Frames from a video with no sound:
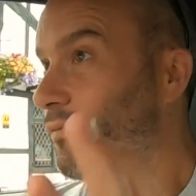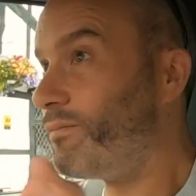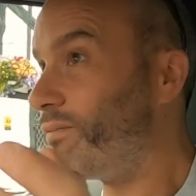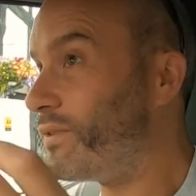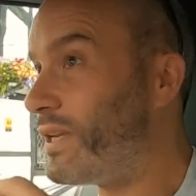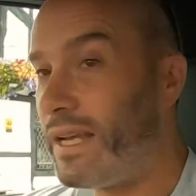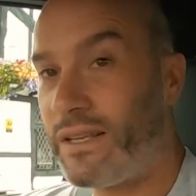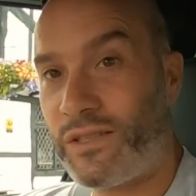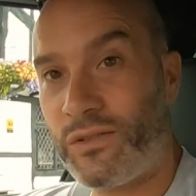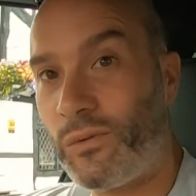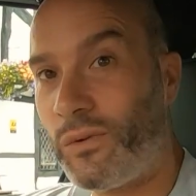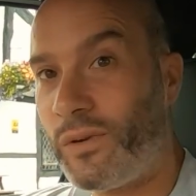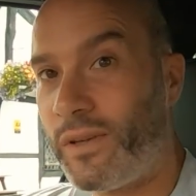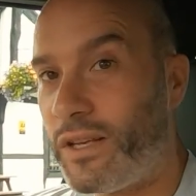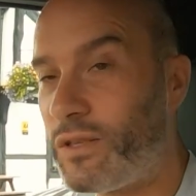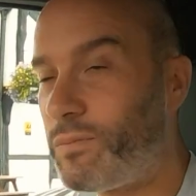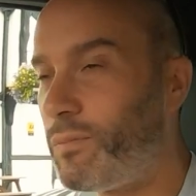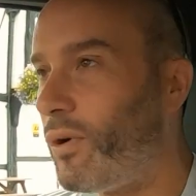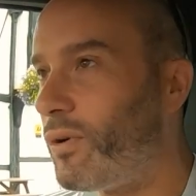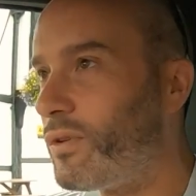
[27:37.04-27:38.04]
ticks all of
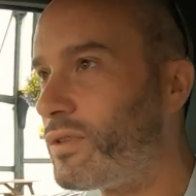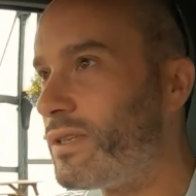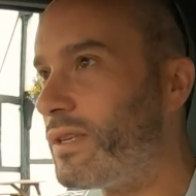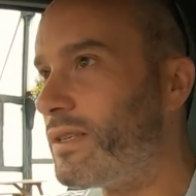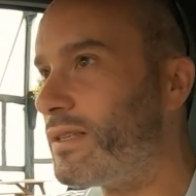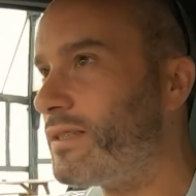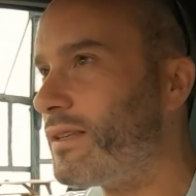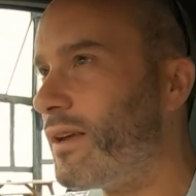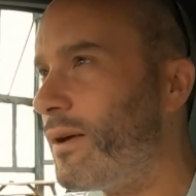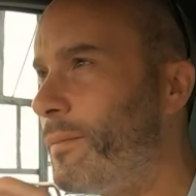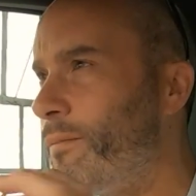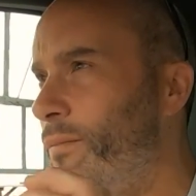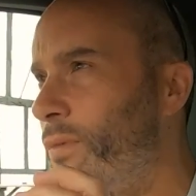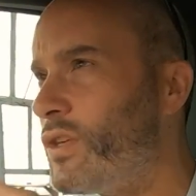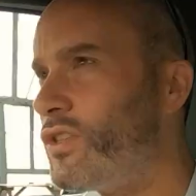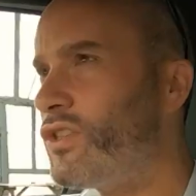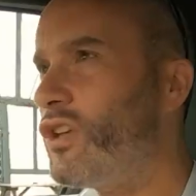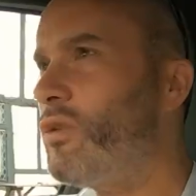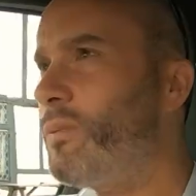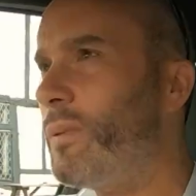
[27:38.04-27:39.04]
those boxes. So
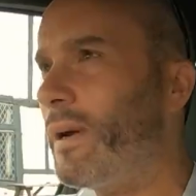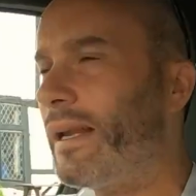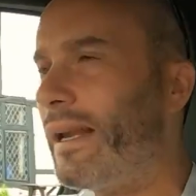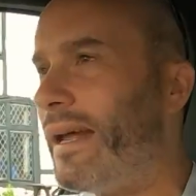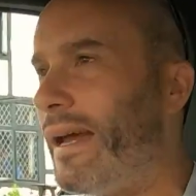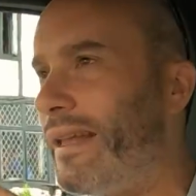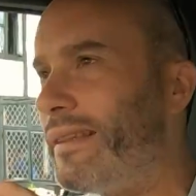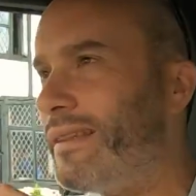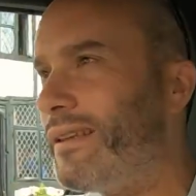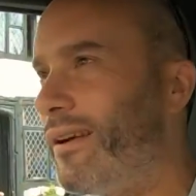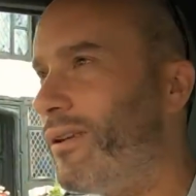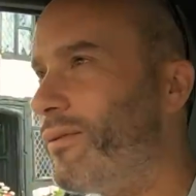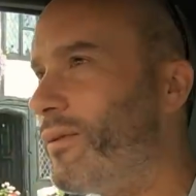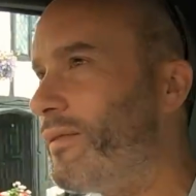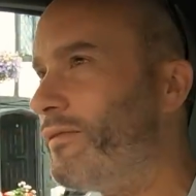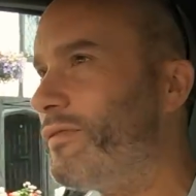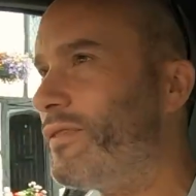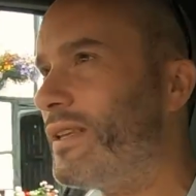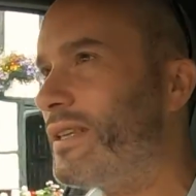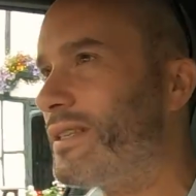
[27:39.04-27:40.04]
super glad that I
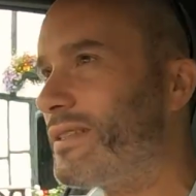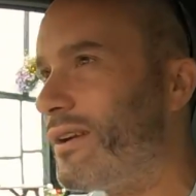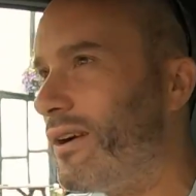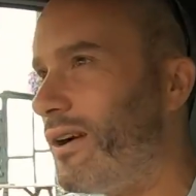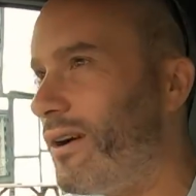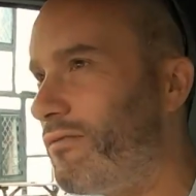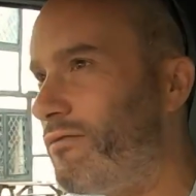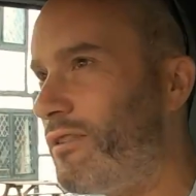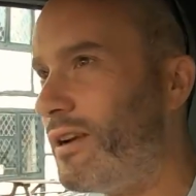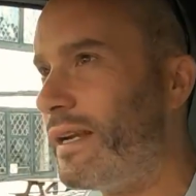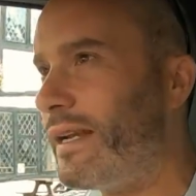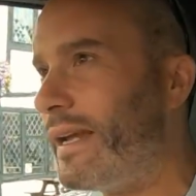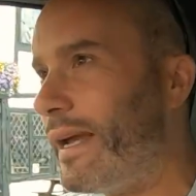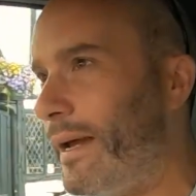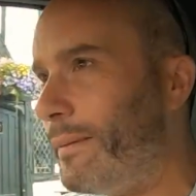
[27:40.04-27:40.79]
went for this car, I really